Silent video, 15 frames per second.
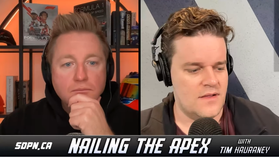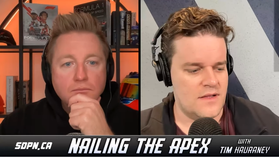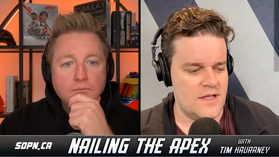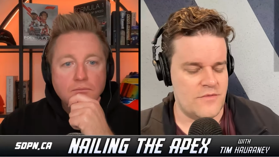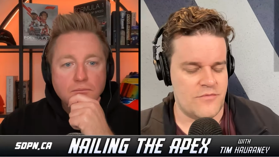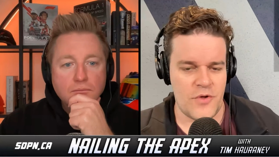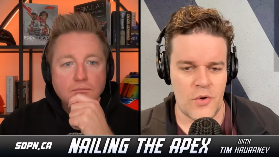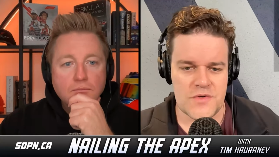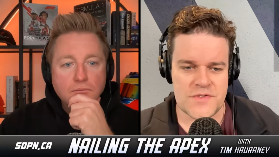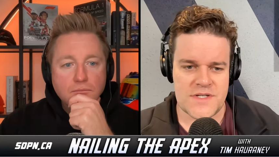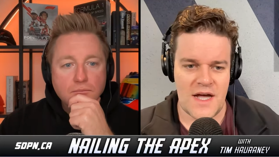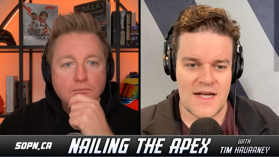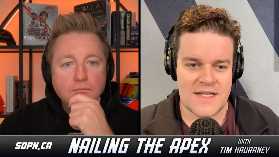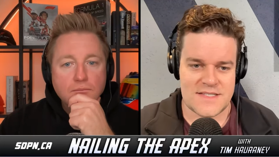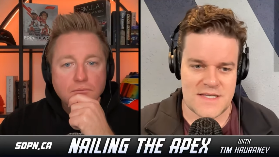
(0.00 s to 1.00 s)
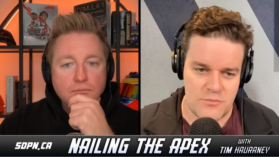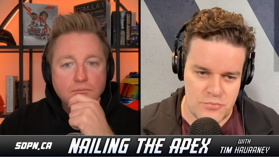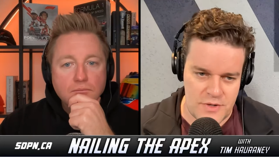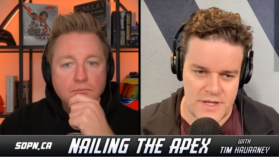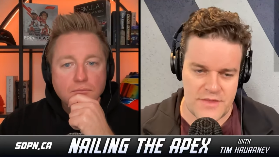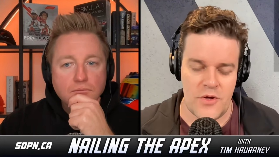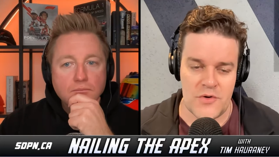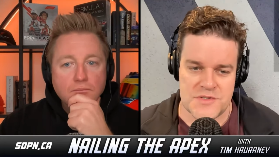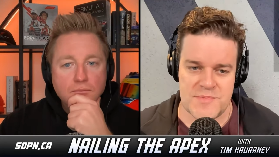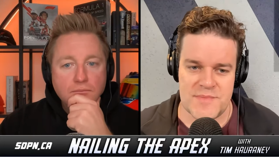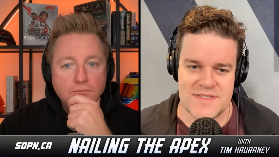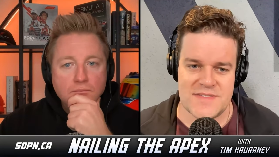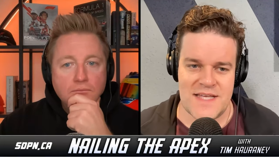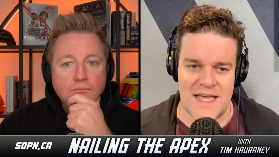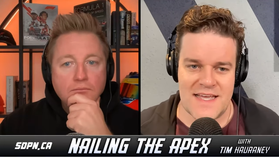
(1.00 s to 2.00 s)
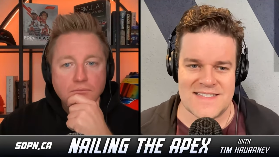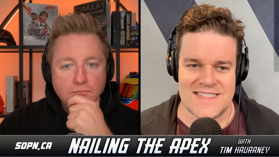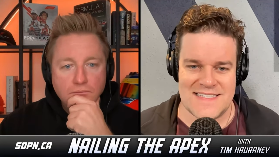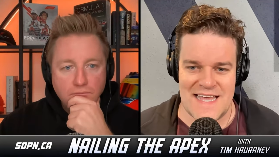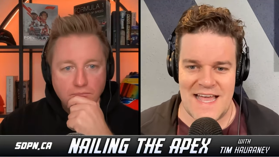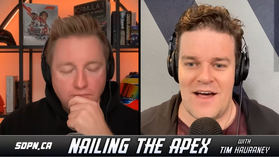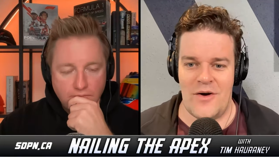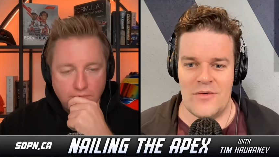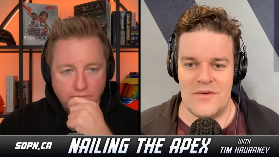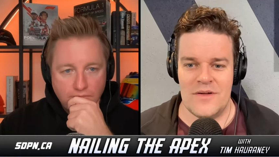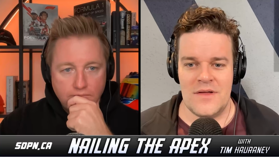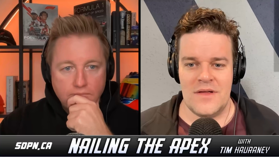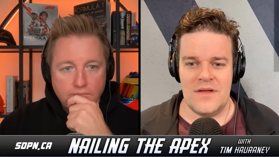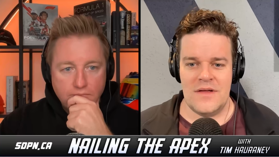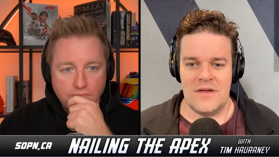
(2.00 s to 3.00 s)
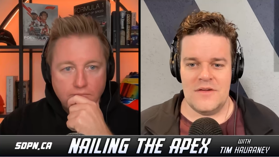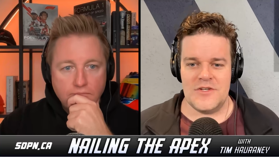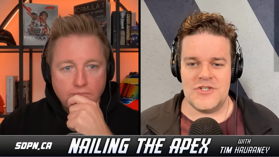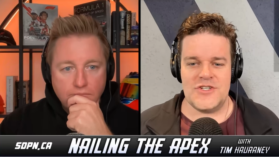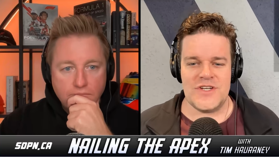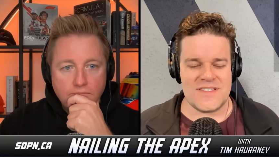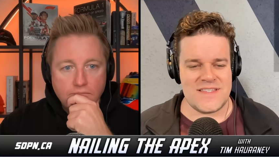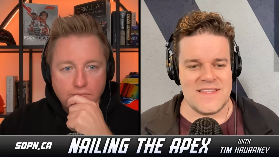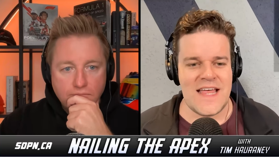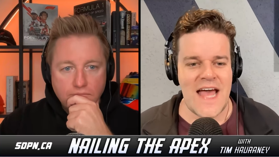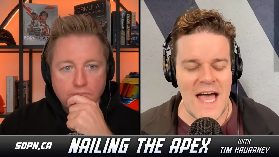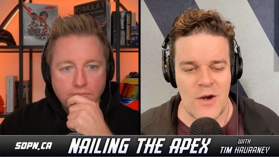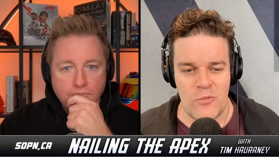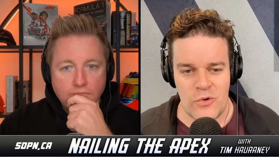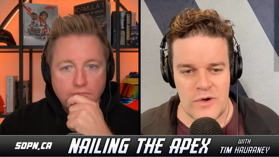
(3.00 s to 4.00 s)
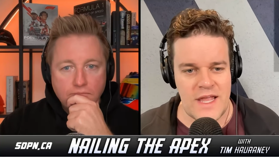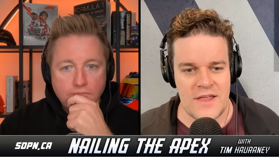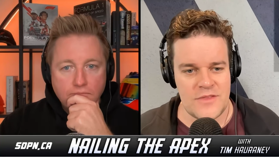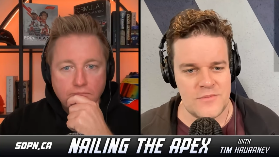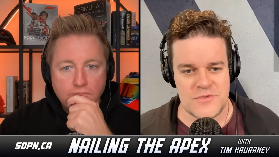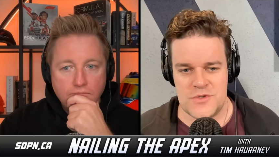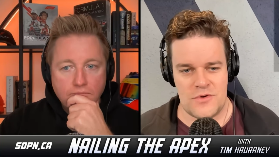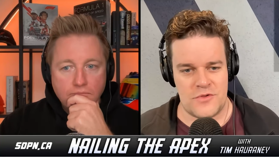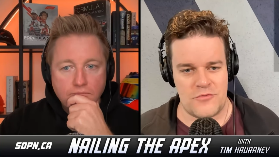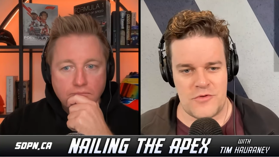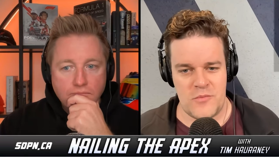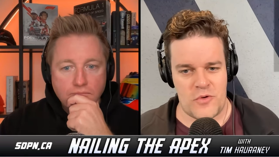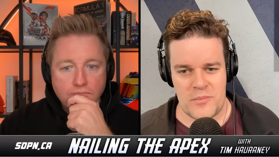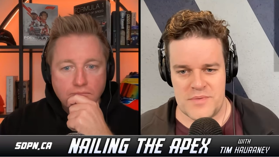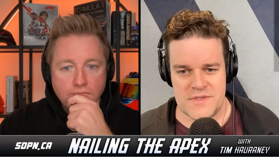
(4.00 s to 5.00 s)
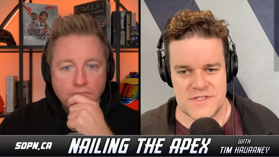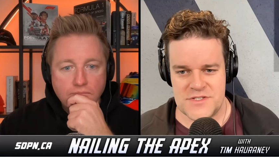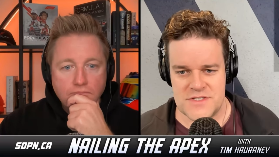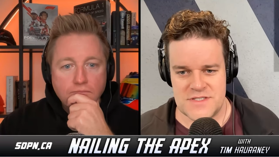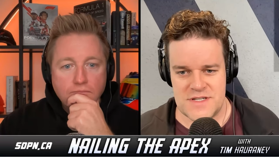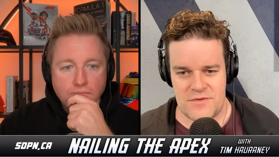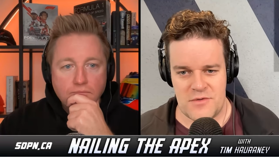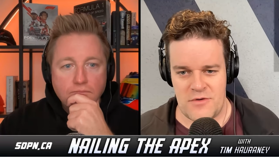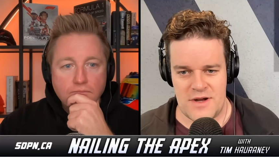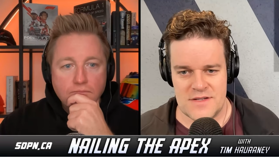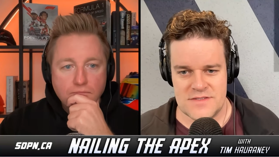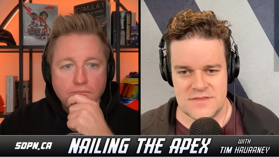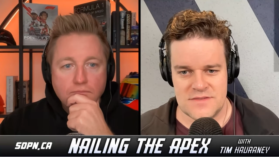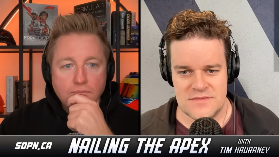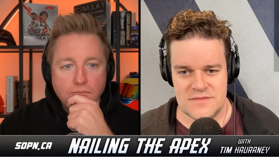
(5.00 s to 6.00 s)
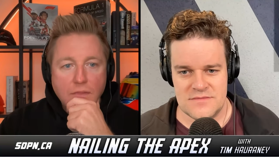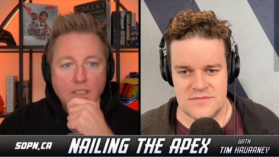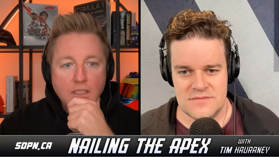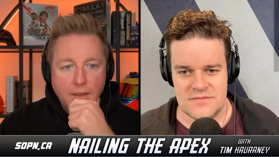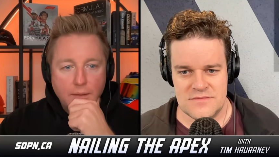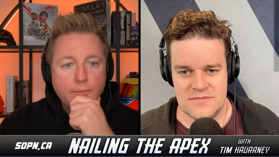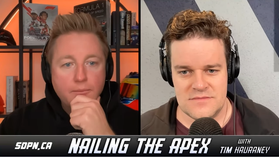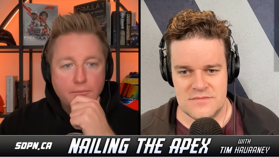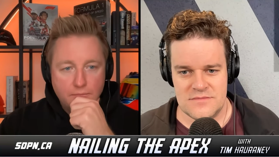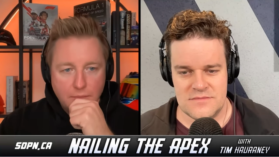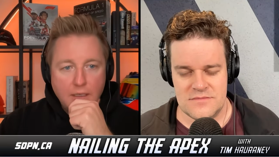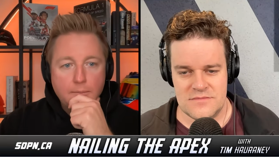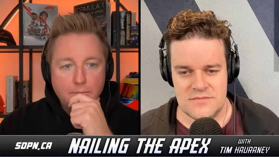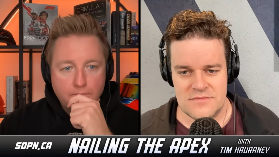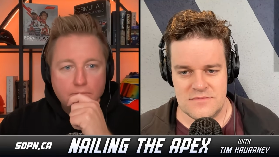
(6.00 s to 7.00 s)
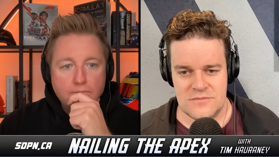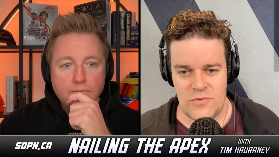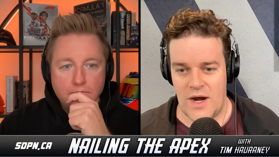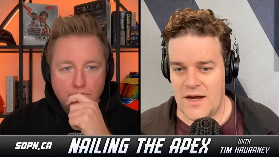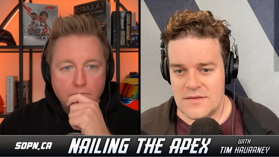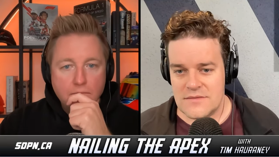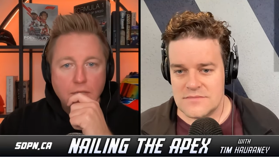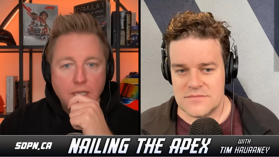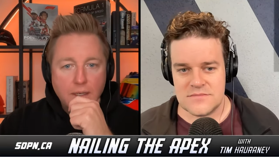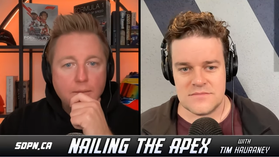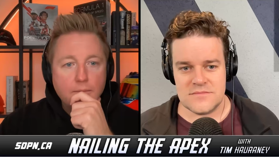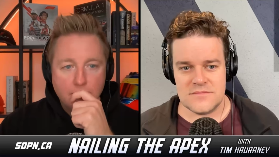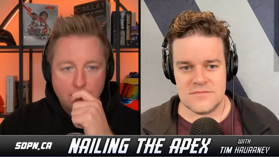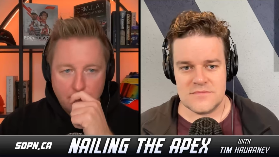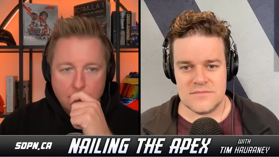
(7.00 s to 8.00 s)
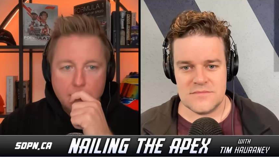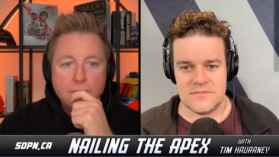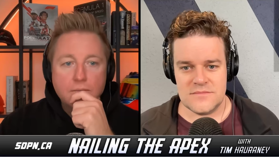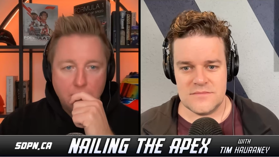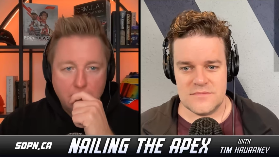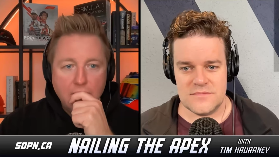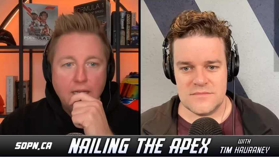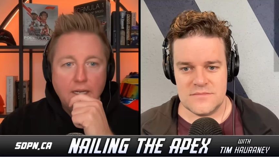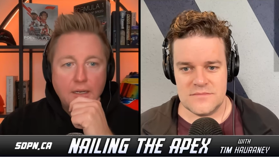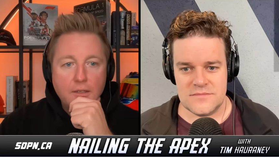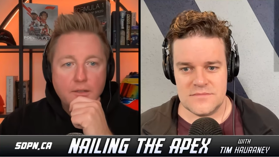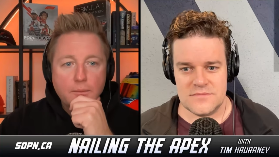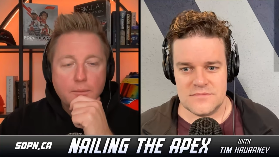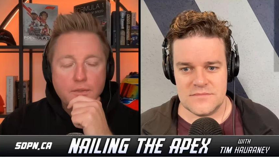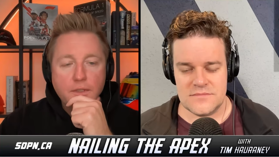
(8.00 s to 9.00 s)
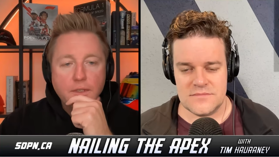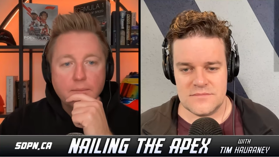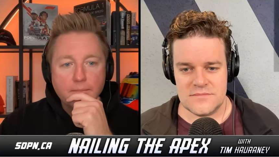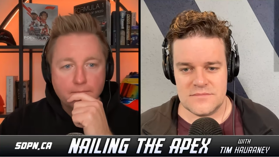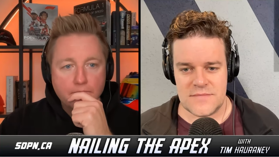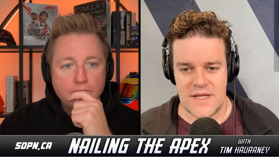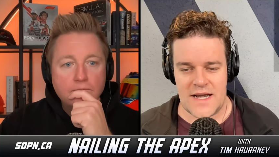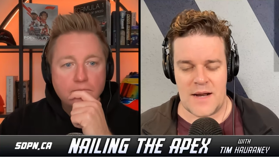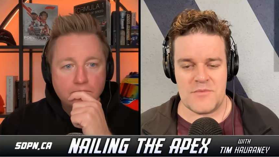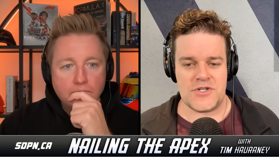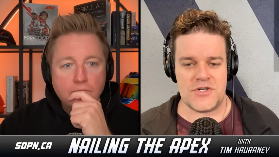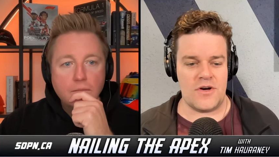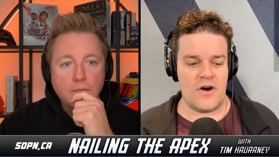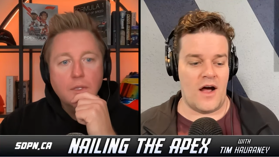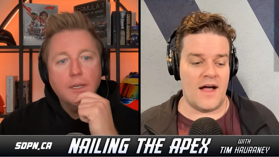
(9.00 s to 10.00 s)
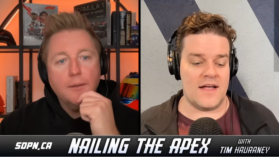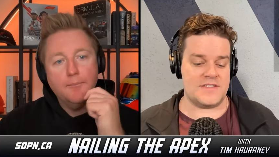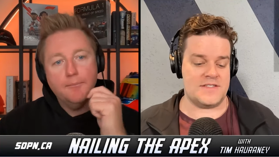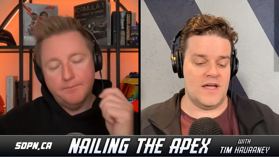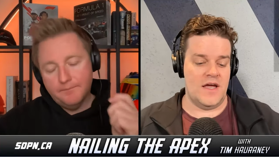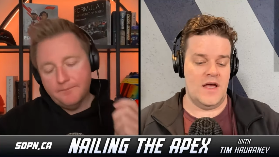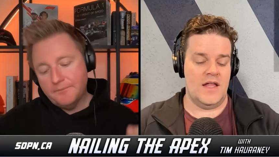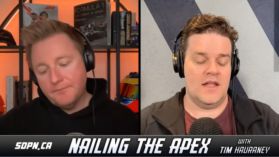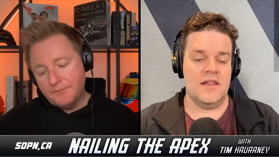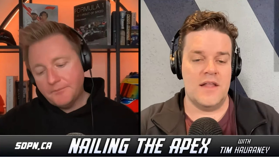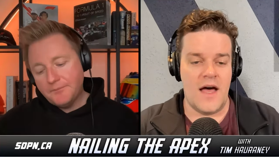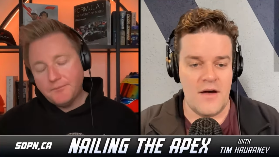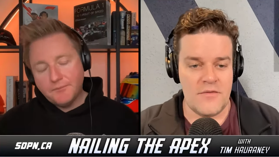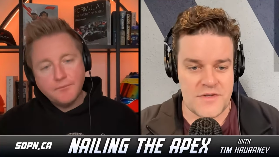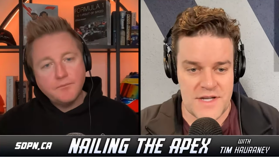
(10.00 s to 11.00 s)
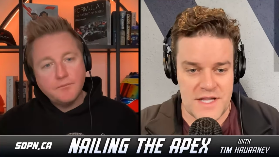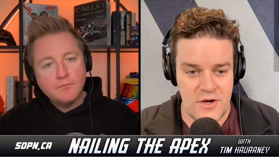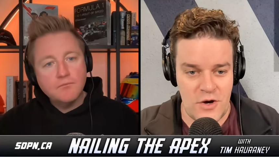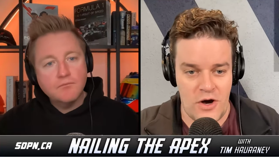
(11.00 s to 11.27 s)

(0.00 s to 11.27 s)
Speaker 1: If those guys can bring those mistakes down, just that will gain them two or three more positions every race.
Speaker 2: All right. Yep. Right. Yeah. Yeah, 100%.
Speaker 1: And I'm sure Haas loved Nico